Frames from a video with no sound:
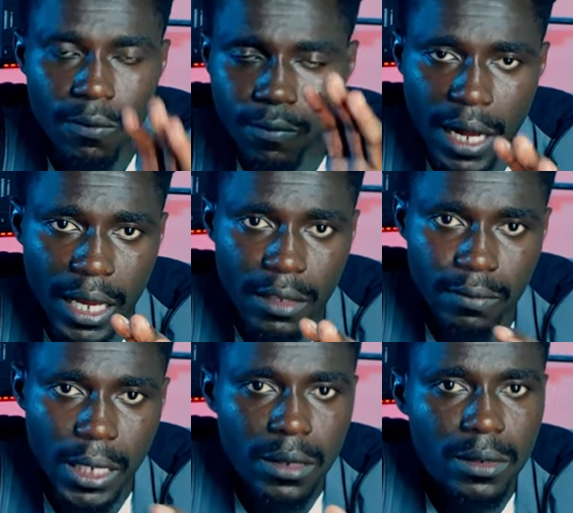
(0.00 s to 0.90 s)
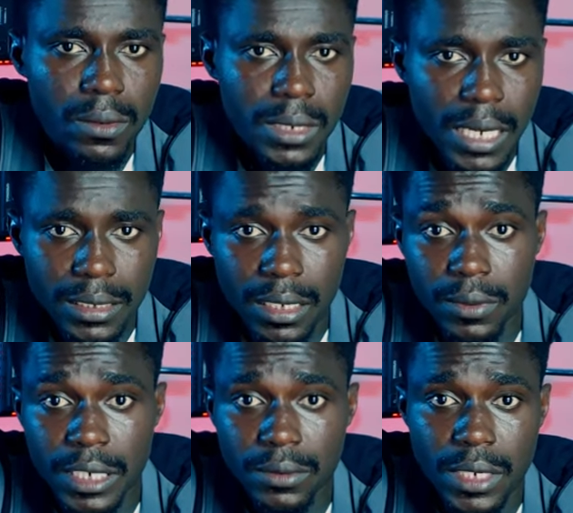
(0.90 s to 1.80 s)
Five, you get a
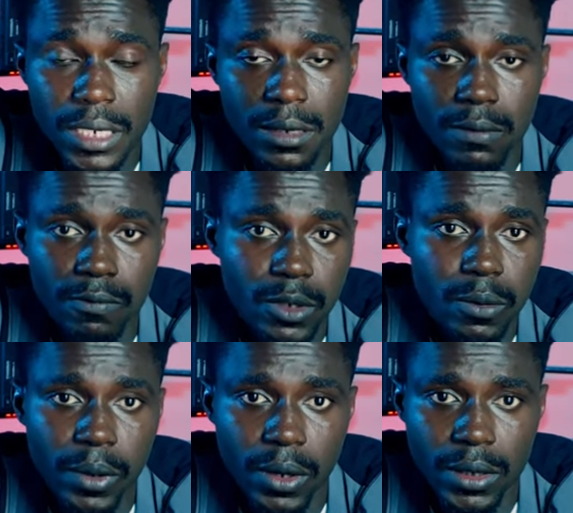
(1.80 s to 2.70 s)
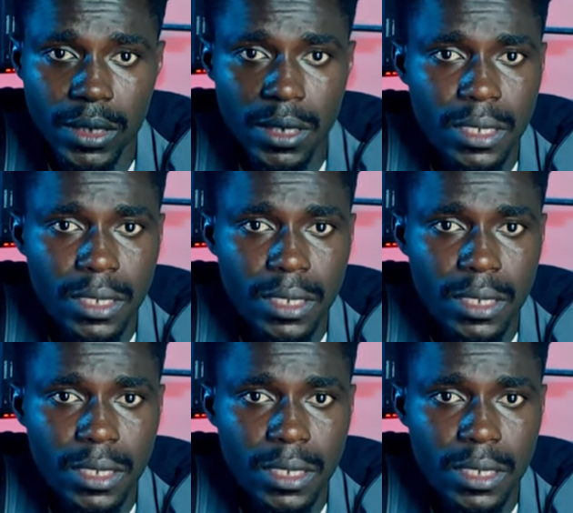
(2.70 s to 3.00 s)
ray-traced viewport.